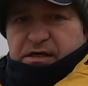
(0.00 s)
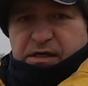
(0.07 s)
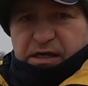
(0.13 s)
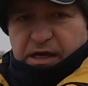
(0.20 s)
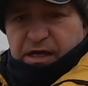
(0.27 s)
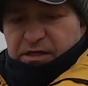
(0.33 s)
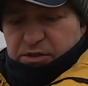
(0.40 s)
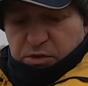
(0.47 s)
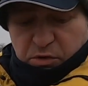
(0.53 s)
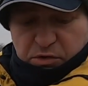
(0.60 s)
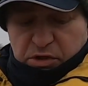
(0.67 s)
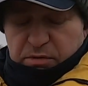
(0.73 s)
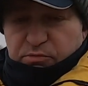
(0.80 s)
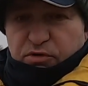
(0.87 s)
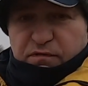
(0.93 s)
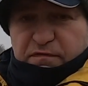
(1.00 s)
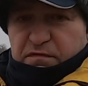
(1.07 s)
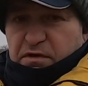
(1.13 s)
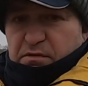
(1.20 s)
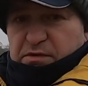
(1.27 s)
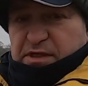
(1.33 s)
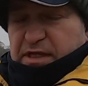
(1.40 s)
and it's not going to move
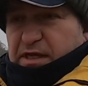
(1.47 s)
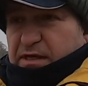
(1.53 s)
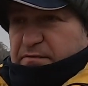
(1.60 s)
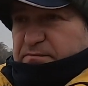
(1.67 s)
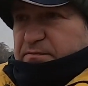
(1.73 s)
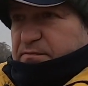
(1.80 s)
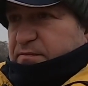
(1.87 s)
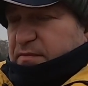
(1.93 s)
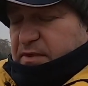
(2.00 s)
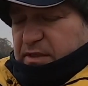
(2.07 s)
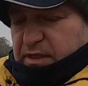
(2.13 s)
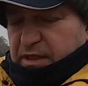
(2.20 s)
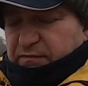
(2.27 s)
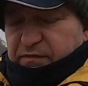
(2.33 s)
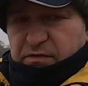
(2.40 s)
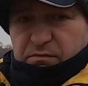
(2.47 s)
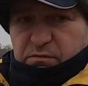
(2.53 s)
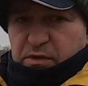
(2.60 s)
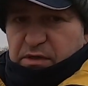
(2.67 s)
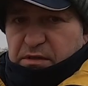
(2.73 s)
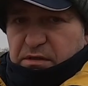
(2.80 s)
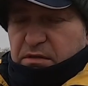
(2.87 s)
throughout the day even
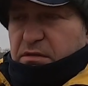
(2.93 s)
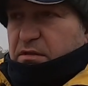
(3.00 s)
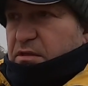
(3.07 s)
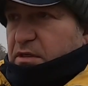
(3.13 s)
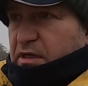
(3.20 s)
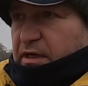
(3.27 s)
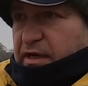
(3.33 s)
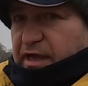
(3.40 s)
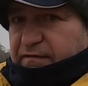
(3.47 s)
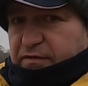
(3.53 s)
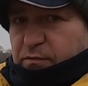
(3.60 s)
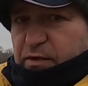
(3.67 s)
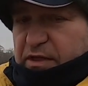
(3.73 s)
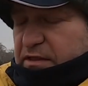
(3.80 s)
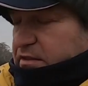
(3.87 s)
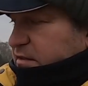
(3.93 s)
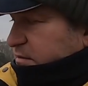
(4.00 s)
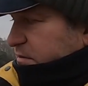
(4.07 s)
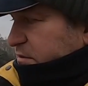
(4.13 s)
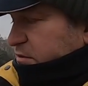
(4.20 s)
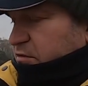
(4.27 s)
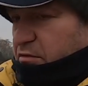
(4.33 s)
with a heavy wind.
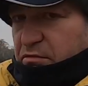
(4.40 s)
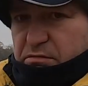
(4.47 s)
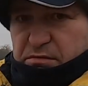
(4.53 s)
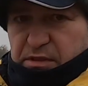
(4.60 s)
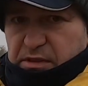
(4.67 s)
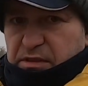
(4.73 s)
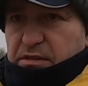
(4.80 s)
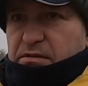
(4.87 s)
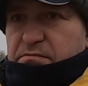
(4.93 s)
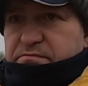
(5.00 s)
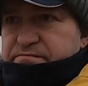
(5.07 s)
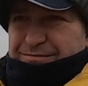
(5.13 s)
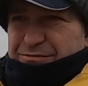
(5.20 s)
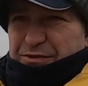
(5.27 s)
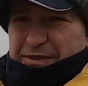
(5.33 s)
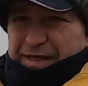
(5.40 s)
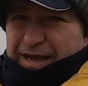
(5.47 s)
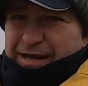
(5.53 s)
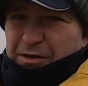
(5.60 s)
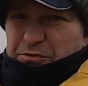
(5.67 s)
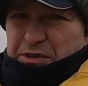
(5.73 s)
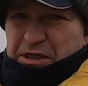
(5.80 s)
It's got like 10
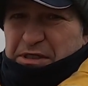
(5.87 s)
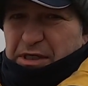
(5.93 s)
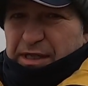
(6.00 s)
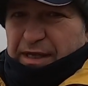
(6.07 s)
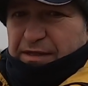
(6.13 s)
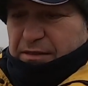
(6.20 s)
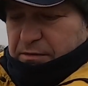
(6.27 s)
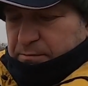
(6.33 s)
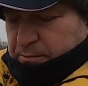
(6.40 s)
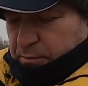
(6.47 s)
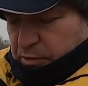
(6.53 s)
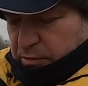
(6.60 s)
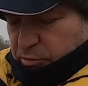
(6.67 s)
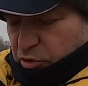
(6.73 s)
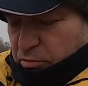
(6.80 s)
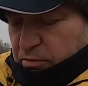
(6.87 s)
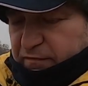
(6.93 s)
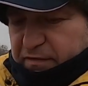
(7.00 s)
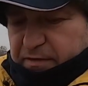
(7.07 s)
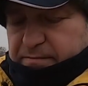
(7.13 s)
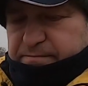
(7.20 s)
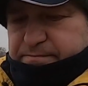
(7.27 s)
ounces of lead on the bottom of
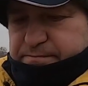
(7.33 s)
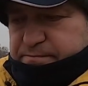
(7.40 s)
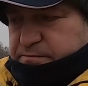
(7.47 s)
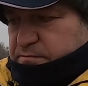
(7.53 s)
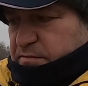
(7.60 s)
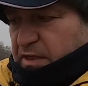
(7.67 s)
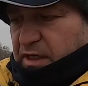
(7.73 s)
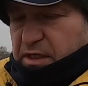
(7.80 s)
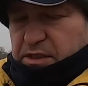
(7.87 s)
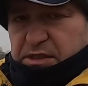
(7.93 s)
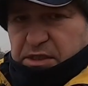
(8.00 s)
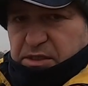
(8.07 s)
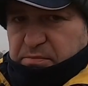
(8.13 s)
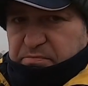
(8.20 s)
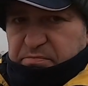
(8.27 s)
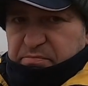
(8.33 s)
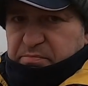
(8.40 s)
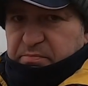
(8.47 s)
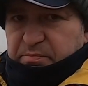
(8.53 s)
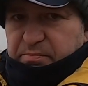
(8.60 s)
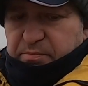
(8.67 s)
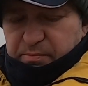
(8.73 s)
it, and it's just
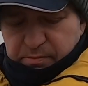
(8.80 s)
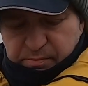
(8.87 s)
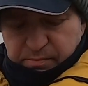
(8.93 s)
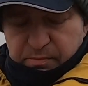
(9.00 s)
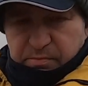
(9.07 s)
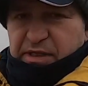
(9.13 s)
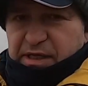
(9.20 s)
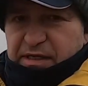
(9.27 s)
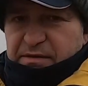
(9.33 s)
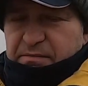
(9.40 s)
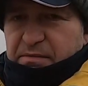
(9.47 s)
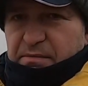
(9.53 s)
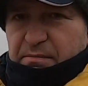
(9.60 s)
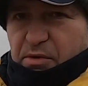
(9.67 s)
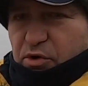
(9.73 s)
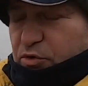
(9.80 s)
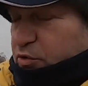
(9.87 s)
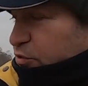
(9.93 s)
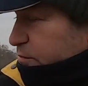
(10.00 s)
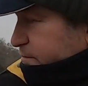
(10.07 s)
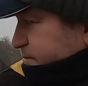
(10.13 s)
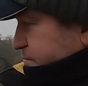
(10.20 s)
plain mono
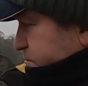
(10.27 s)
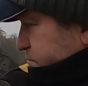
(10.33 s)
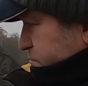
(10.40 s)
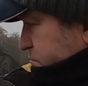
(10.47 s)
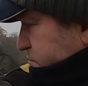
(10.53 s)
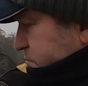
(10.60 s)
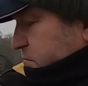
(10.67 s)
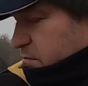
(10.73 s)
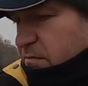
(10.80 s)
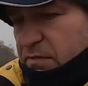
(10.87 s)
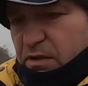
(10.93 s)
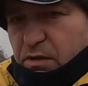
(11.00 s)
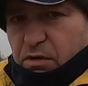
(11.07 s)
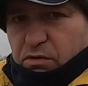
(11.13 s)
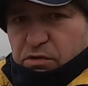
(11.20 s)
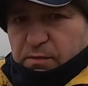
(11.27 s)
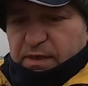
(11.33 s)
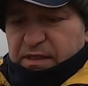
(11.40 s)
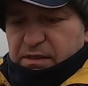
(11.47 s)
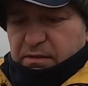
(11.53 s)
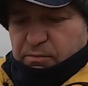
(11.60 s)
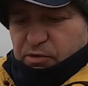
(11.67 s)
all the way
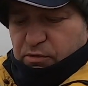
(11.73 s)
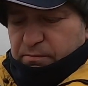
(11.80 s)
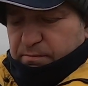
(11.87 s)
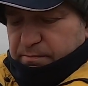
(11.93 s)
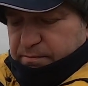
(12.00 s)
to the bottom.